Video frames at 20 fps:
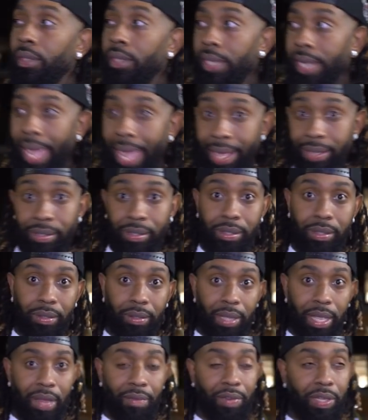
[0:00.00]
Yes,
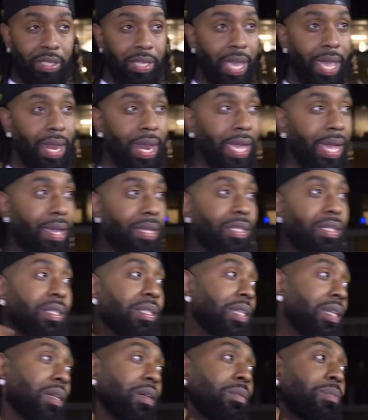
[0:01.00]
yeah. Every time. Like, I just
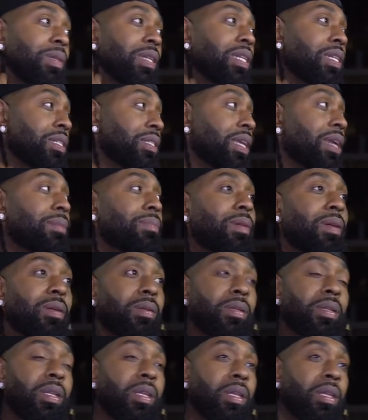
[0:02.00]
tell B's, like, bro,
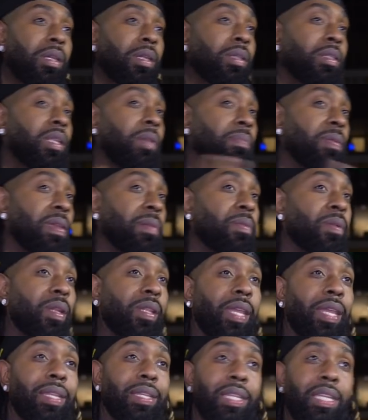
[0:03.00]
the people that
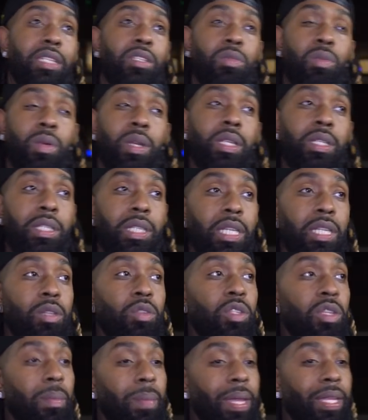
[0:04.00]
they least want to see, you
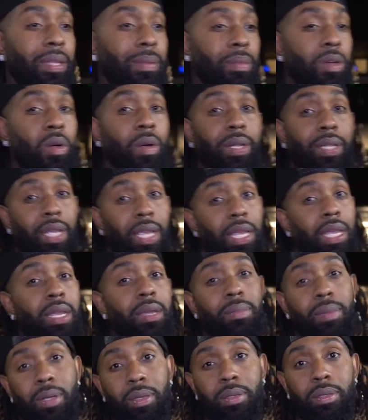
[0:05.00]
should make them go at the end,
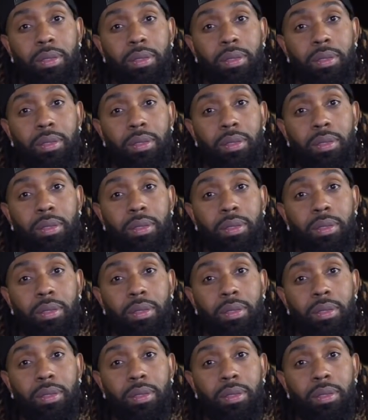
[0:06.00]
bro.